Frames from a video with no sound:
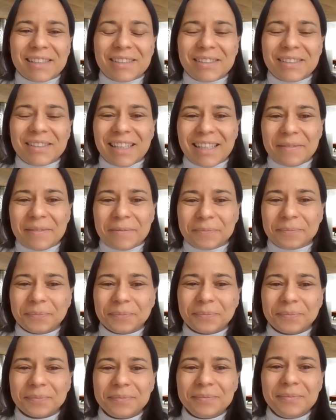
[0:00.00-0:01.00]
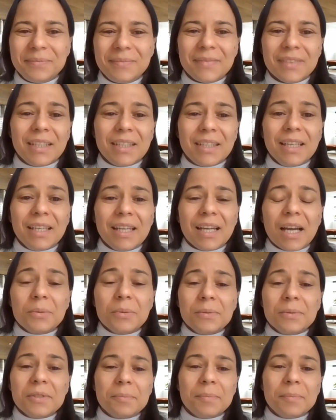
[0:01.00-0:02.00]
today. I
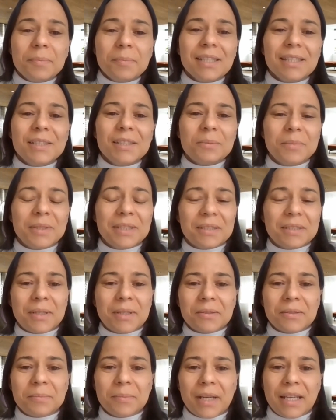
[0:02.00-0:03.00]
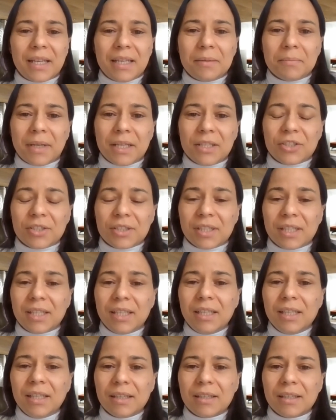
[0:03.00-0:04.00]
will speak a little bit about my
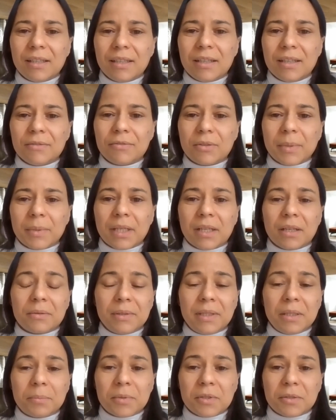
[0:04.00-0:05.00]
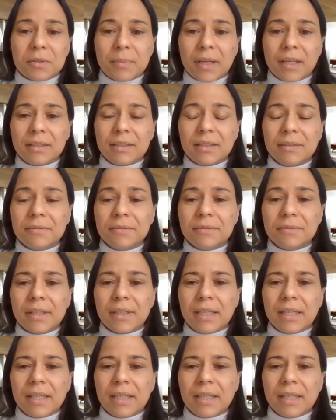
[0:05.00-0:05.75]
journey from a career perspective,